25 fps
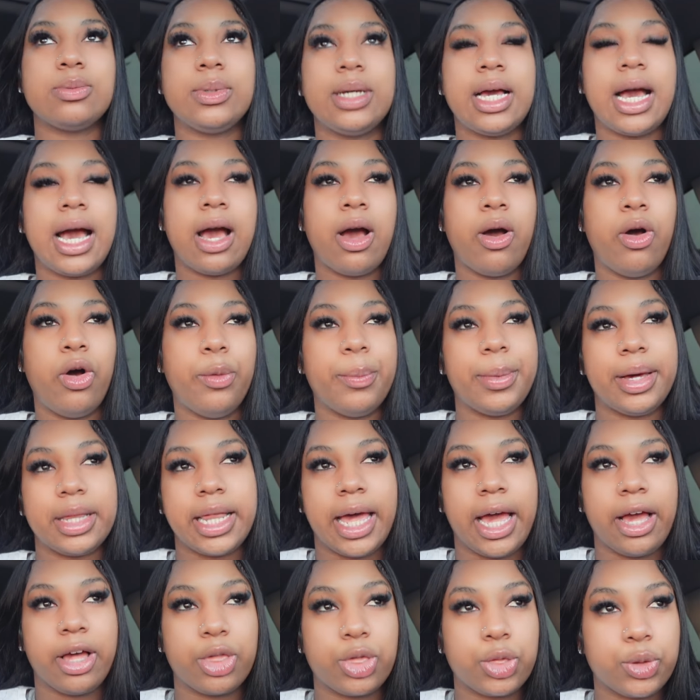we got home at
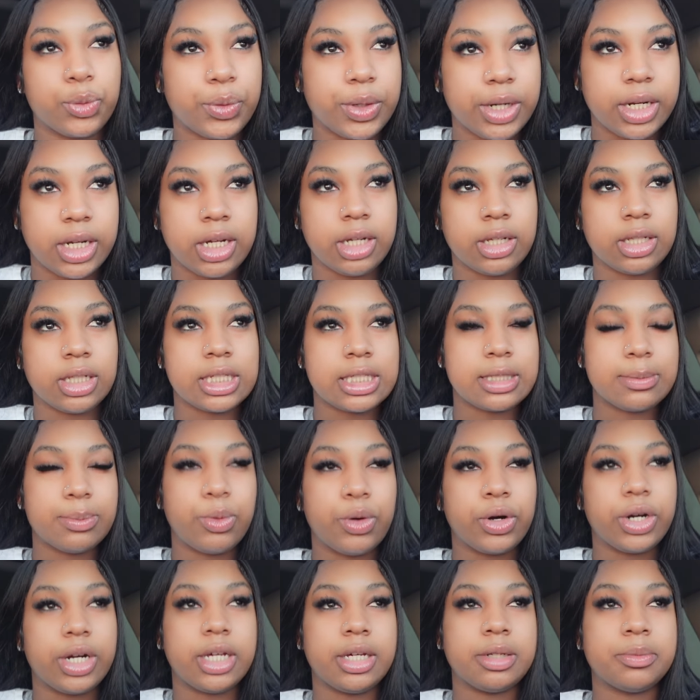like 3 this
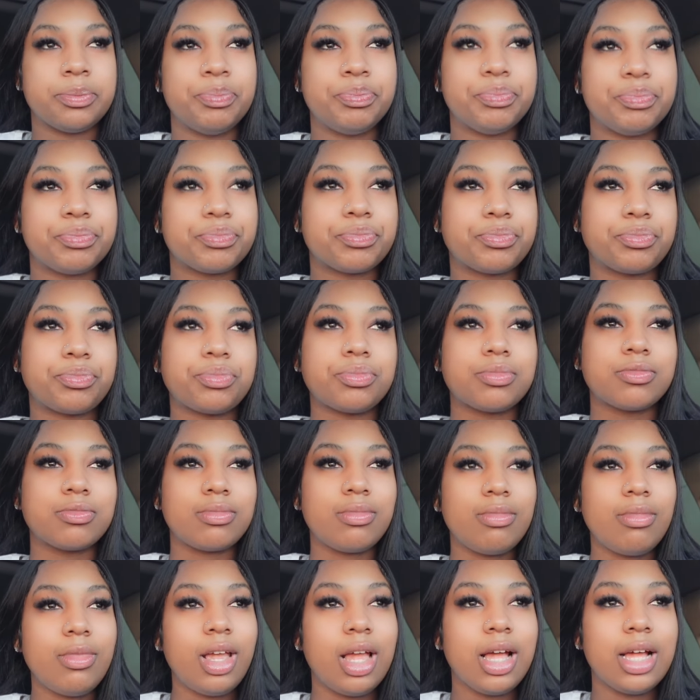morning.
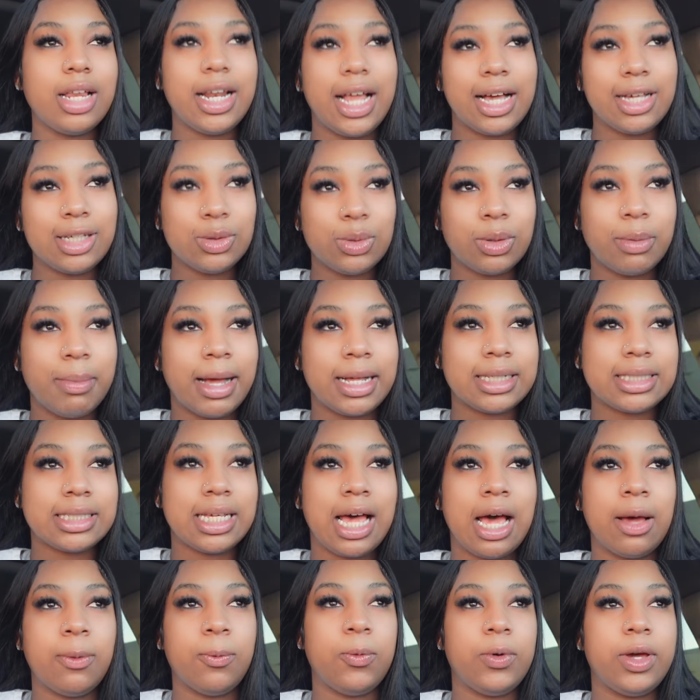That's where my
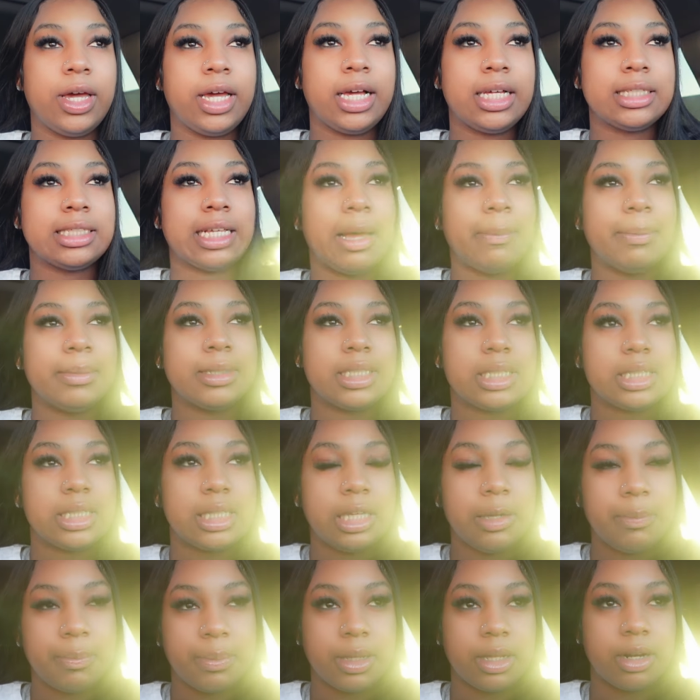time went because I've been
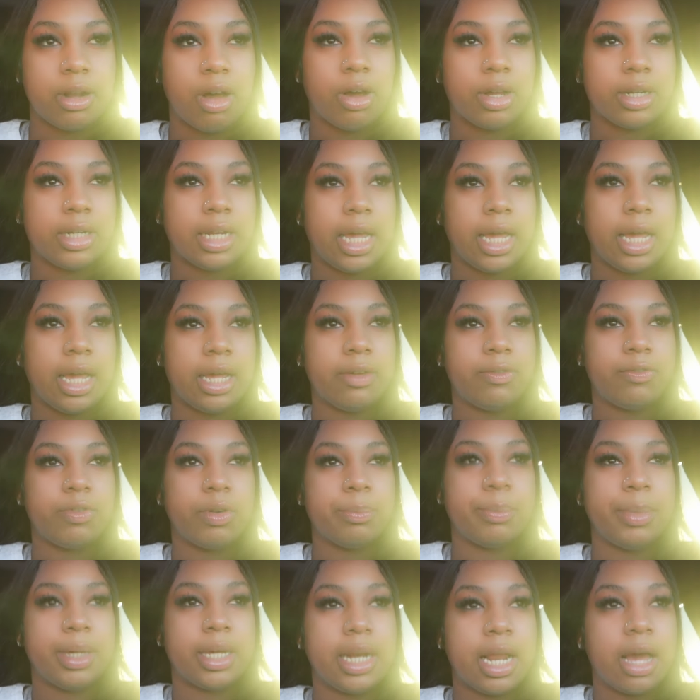sleeping all day
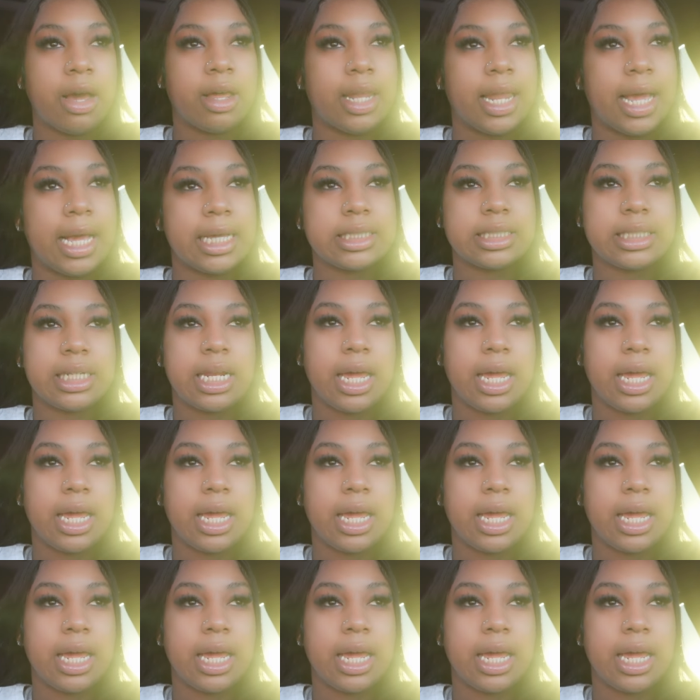from being out last